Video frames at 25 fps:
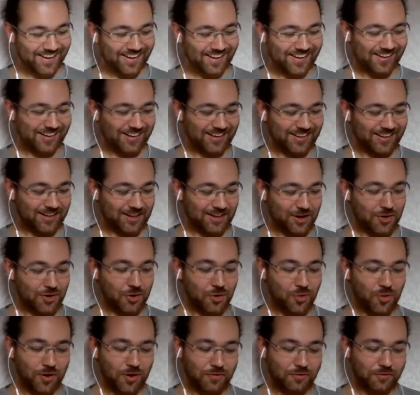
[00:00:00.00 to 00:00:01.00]
and
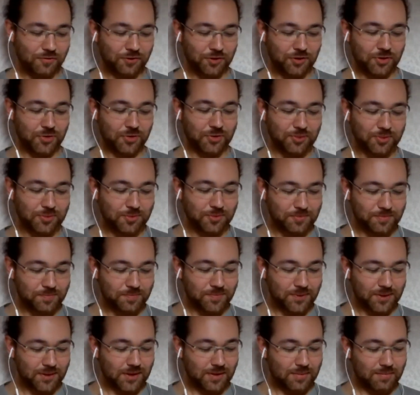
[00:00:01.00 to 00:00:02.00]
who of you,
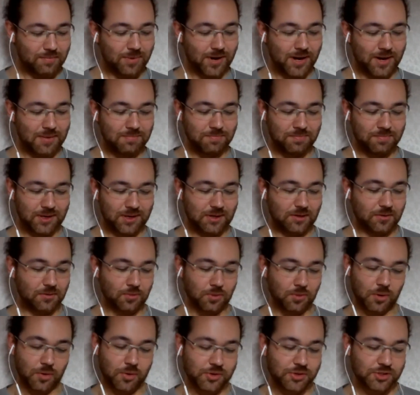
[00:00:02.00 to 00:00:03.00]
by being
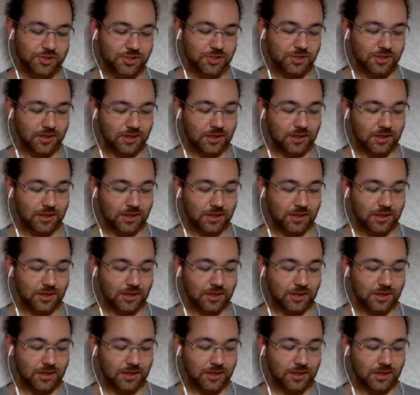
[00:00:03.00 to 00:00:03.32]
worried,